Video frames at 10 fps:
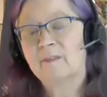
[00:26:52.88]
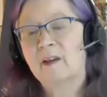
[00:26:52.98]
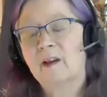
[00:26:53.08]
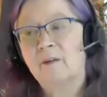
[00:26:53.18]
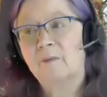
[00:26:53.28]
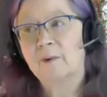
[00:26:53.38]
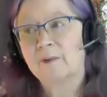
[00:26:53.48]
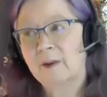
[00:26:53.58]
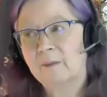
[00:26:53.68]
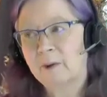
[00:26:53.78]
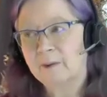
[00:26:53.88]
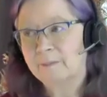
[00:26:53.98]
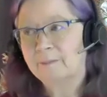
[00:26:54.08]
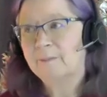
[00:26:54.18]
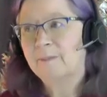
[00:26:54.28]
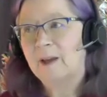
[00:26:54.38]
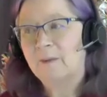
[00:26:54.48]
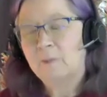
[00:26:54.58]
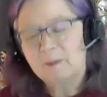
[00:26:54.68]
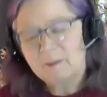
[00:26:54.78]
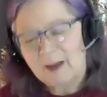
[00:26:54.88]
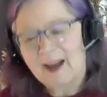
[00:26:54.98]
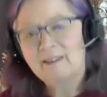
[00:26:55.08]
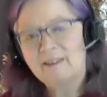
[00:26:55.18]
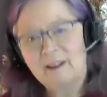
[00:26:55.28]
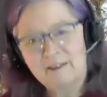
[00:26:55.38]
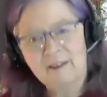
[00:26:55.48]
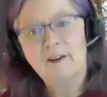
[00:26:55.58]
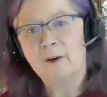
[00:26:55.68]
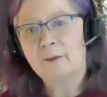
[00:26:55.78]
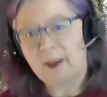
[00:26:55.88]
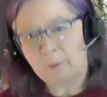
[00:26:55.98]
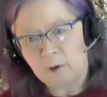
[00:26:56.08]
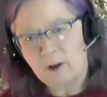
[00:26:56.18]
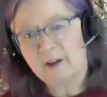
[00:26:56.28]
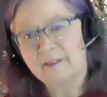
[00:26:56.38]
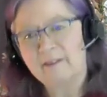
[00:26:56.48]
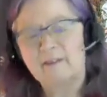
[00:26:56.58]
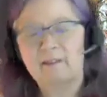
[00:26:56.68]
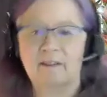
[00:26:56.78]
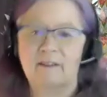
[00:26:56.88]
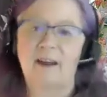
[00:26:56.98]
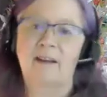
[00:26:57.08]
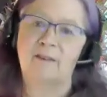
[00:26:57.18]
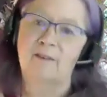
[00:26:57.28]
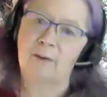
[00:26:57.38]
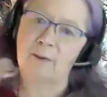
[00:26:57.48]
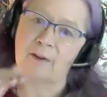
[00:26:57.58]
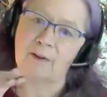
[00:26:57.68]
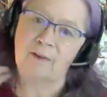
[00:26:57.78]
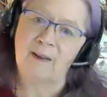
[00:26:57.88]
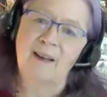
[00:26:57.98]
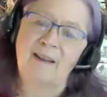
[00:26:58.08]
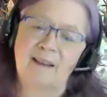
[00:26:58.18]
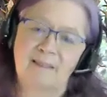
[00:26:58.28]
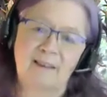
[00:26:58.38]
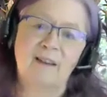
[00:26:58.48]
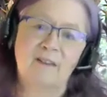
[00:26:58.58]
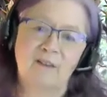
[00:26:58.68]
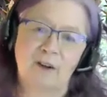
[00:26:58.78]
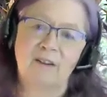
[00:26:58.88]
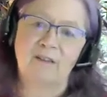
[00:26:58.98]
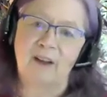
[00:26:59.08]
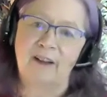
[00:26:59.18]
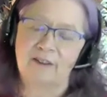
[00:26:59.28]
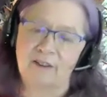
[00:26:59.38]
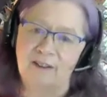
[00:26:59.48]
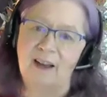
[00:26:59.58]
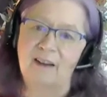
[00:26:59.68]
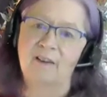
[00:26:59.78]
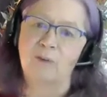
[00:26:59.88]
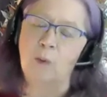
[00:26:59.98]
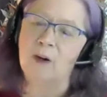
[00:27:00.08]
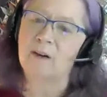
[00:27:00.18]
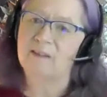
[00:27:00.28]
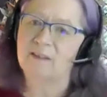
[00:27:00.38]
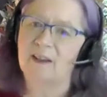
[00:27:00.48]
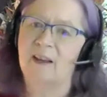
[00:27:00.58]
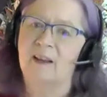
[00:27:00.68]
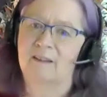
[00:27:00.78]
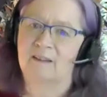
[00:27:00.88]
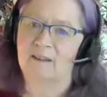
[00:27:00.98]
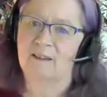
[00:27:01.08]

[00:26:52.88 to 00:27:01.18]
If we're if we're if we're acting on the no, that will cause us to tighten. So that's the constructive conscious kindness. Where is the yes?